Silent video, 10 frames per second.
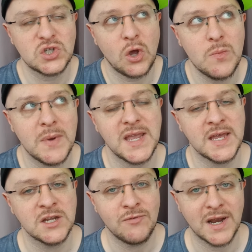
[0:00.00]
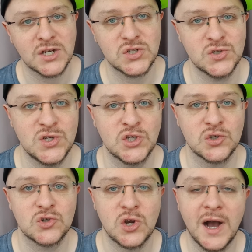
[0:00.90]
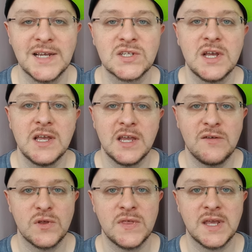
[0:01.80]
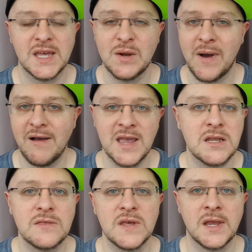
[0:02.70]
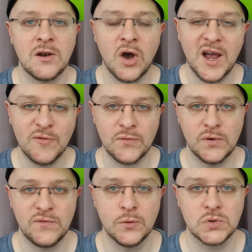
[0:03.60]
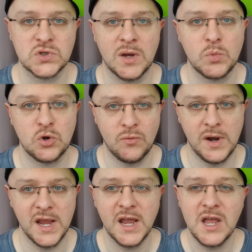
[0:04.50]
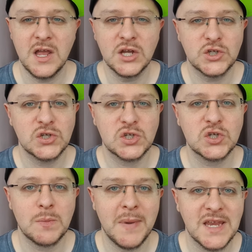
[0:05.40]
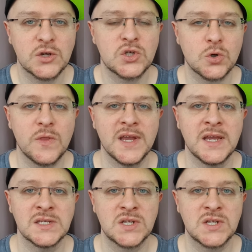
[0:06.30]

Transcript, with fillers: don't make any rash decisions, guys. If you're thinking about anything in life for a full-time career, just make sure that it is